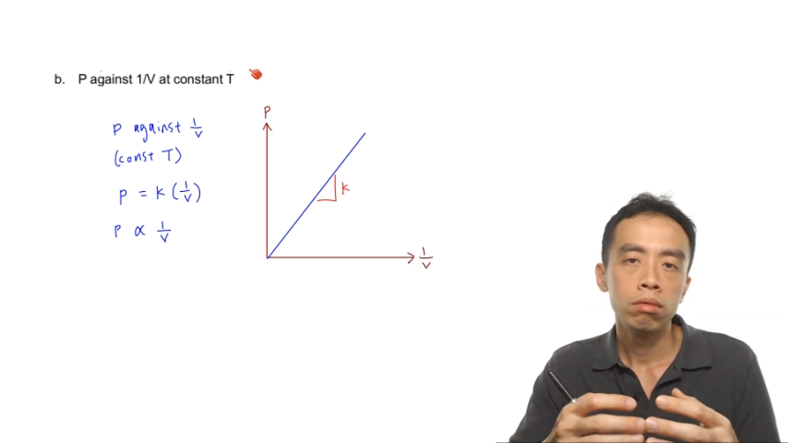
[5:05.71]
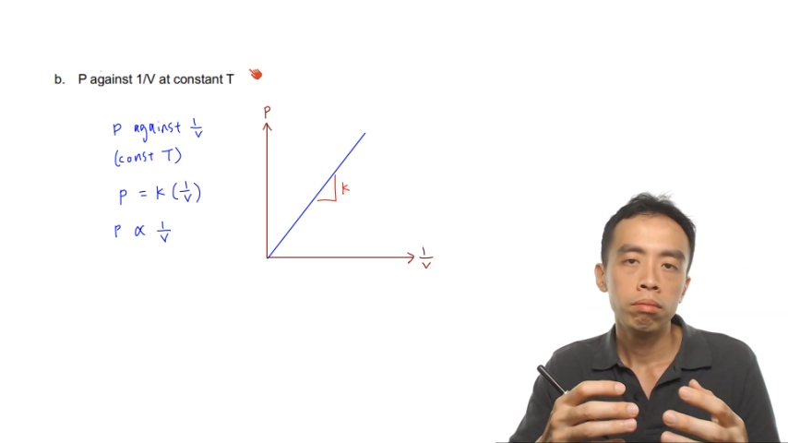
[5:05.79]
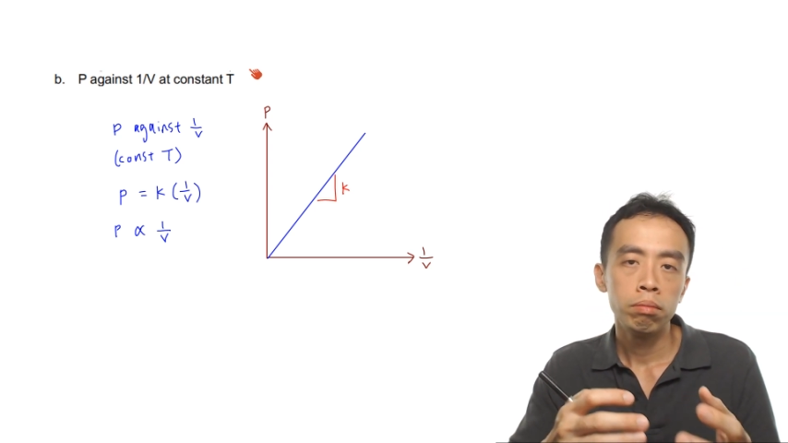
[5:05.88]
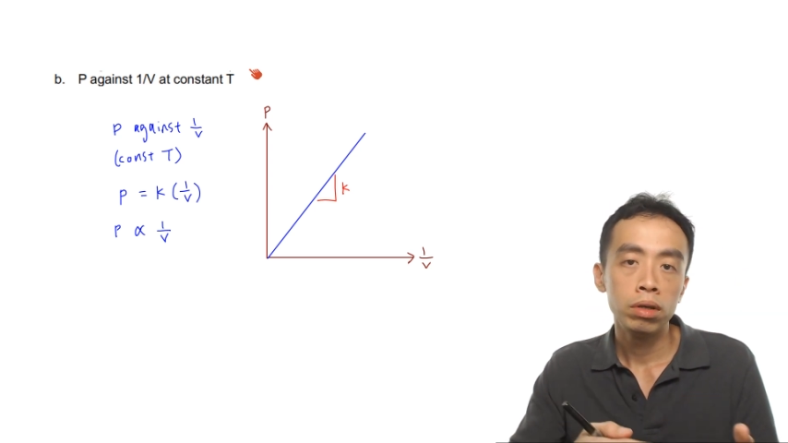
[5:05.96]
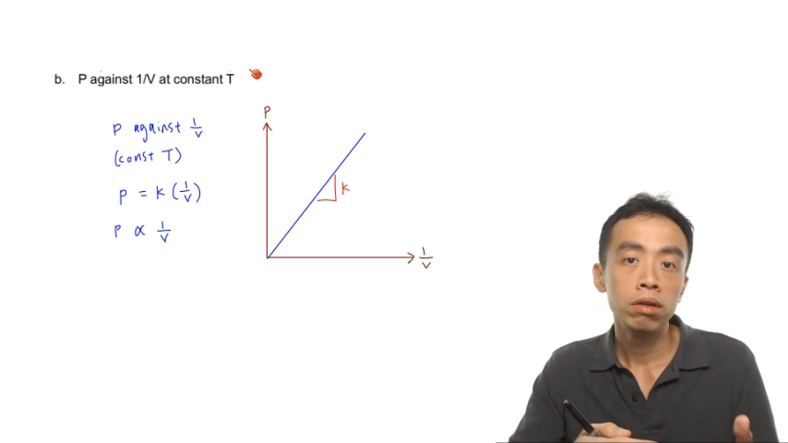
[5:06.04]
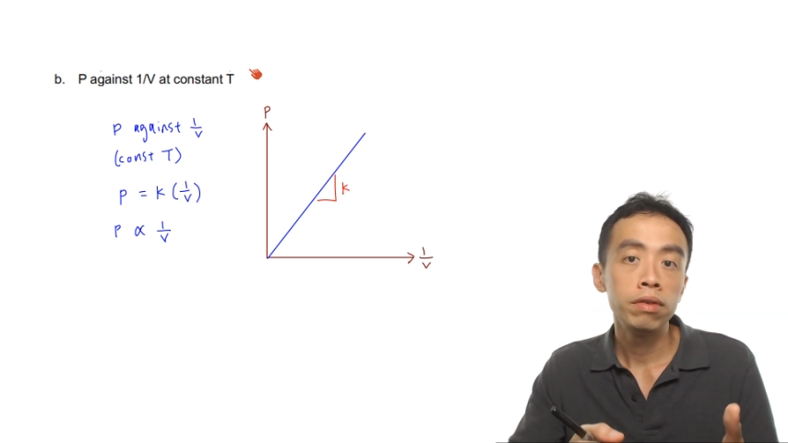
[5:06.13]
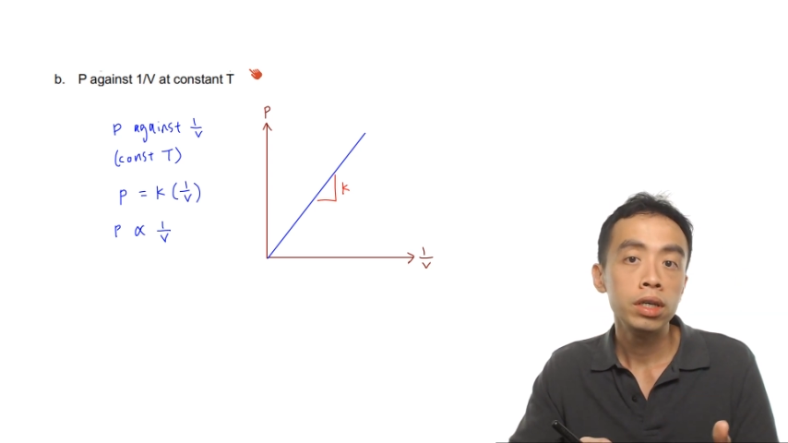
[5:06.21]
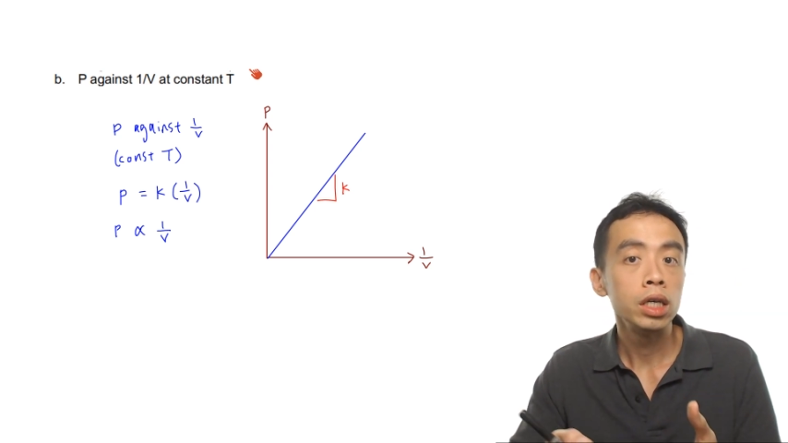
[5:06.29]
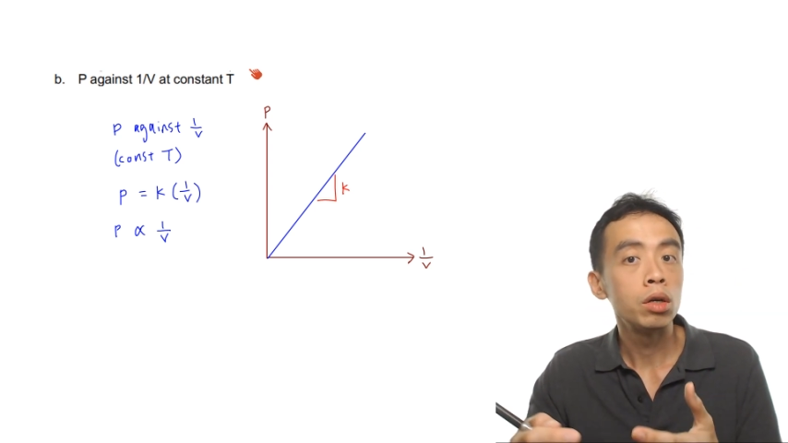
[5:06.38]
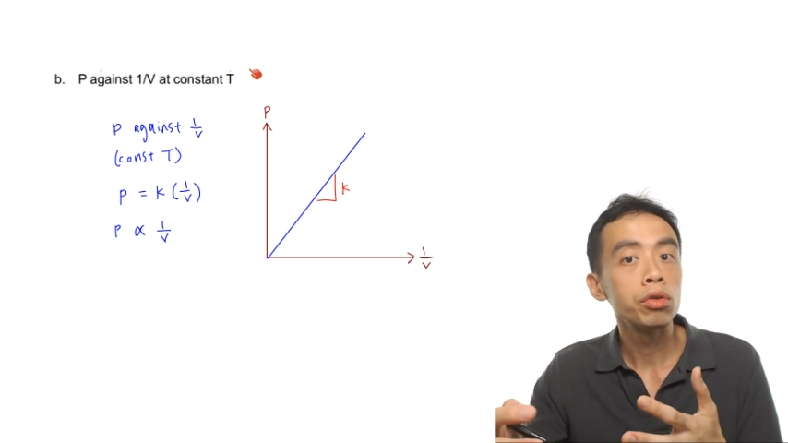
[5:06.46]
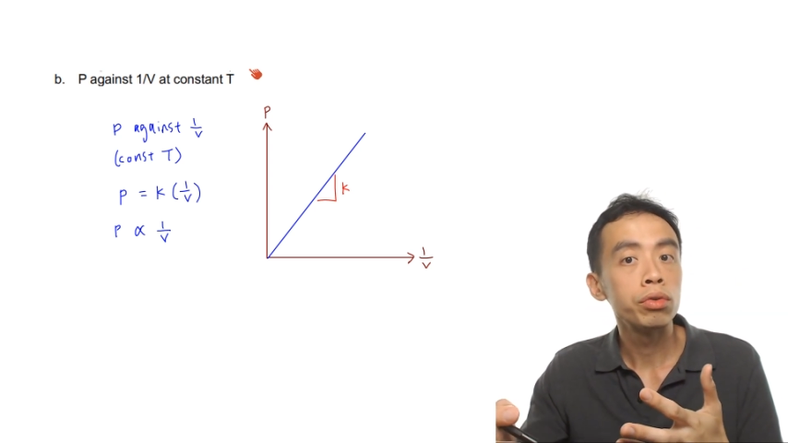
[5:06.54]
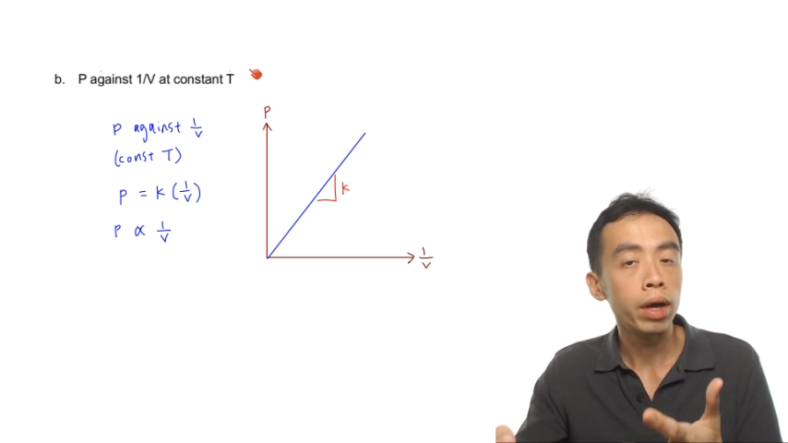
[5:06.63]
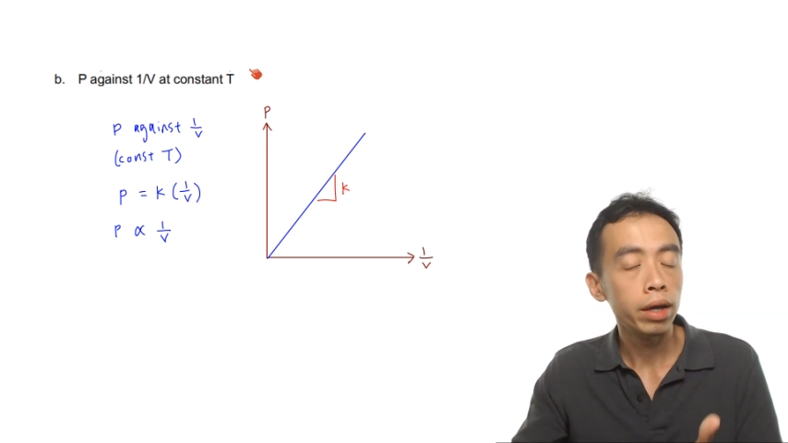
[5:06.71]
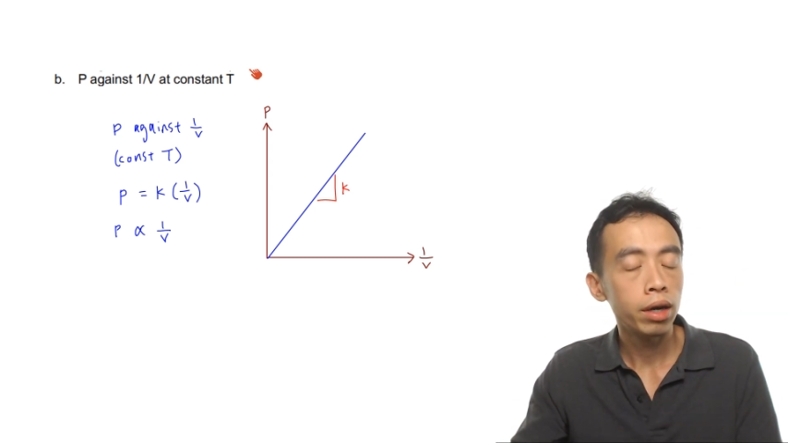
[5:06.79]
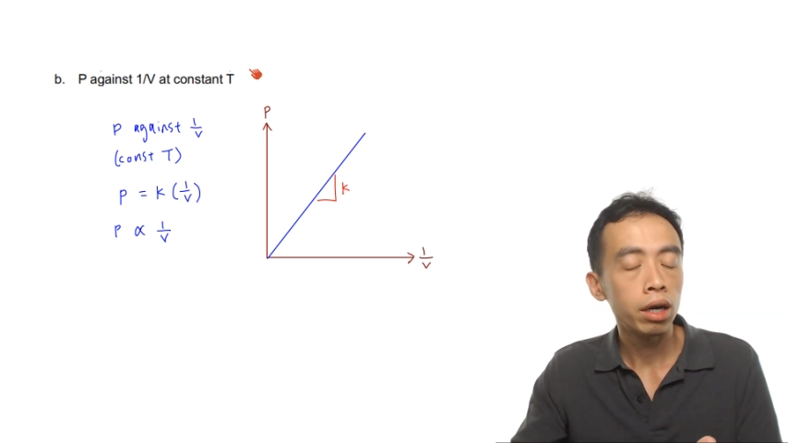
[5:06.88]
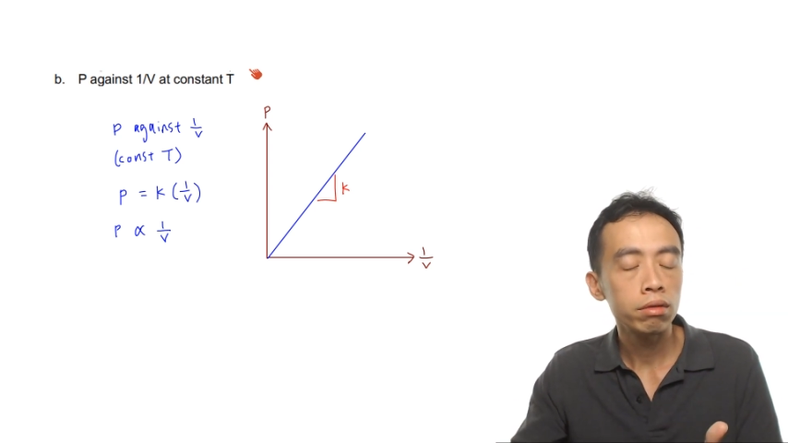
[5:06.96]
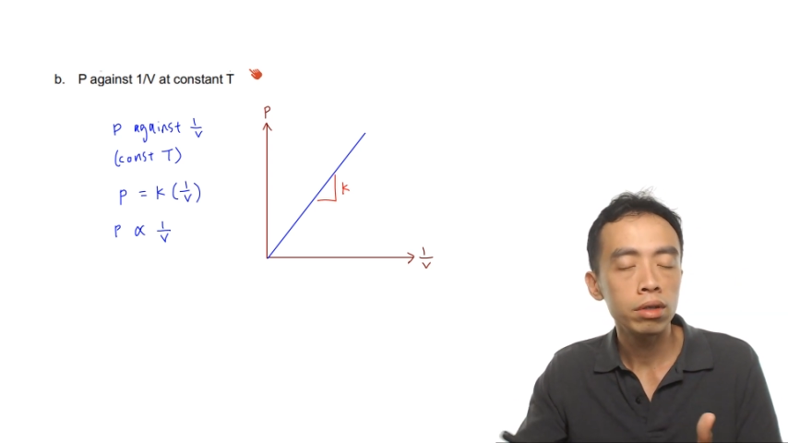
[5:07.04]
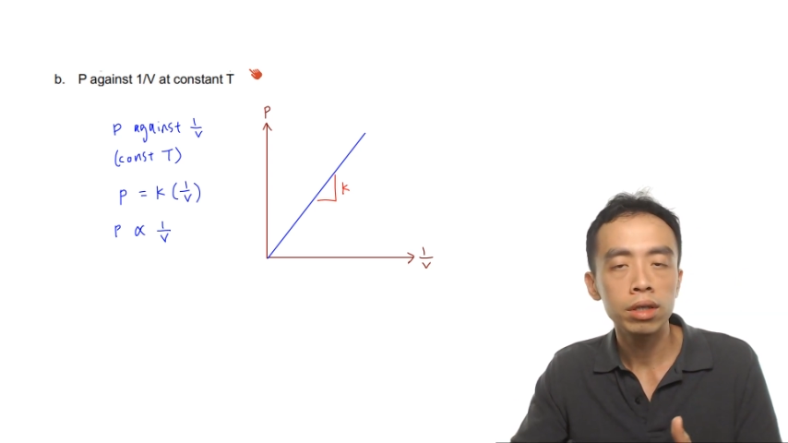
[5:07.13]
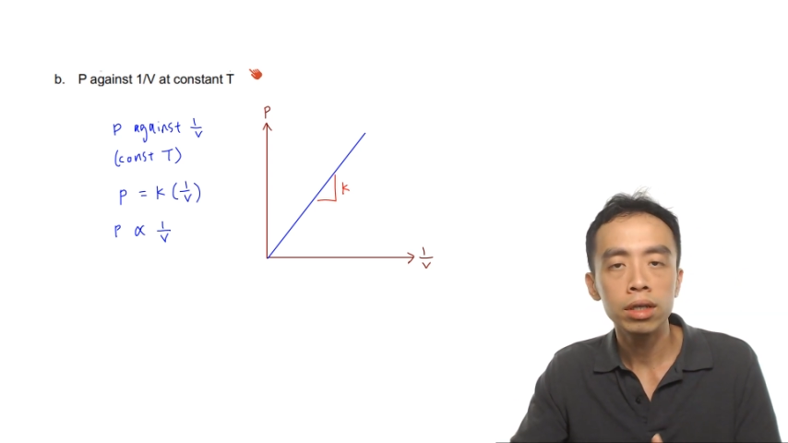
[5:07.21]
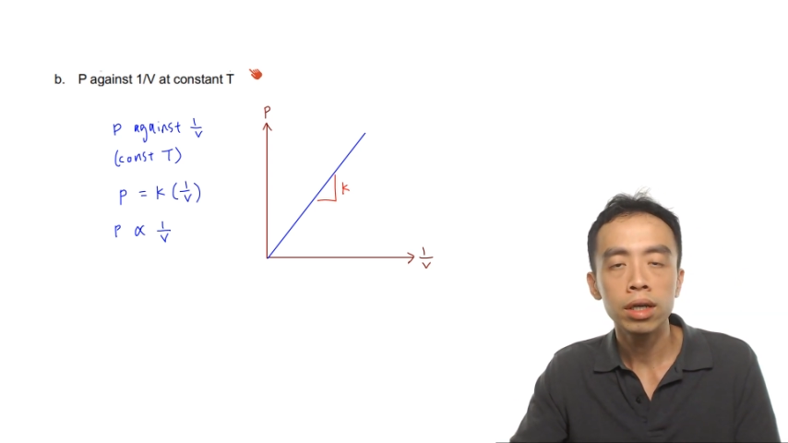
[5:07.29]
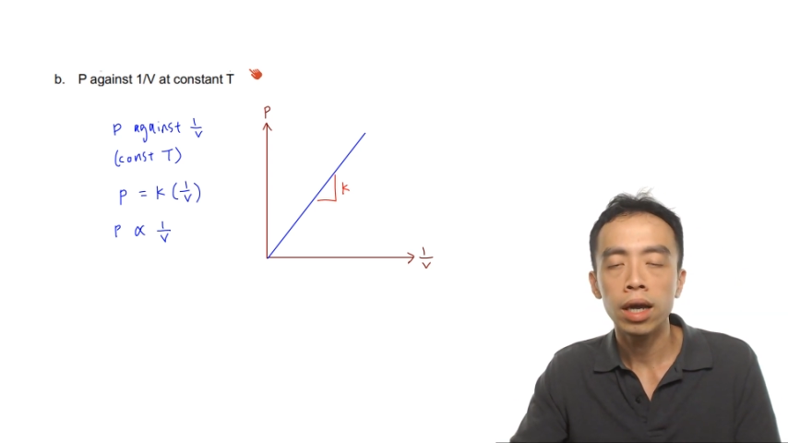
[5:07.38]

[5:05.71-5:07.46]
P V equals to N R T,